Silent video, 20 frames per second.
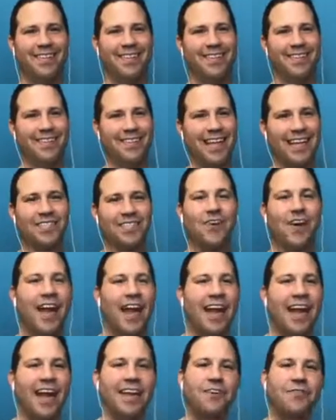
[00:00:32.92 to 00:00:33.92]
That's great.
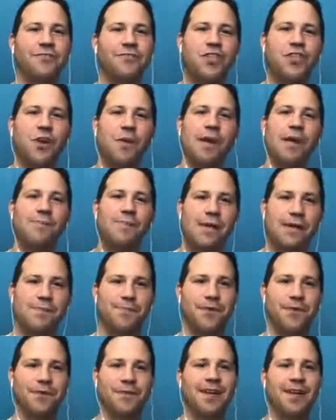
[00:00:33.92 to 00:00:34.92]
And I know so many
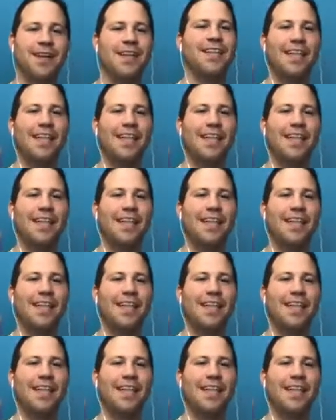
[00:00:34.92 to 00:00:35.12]
people,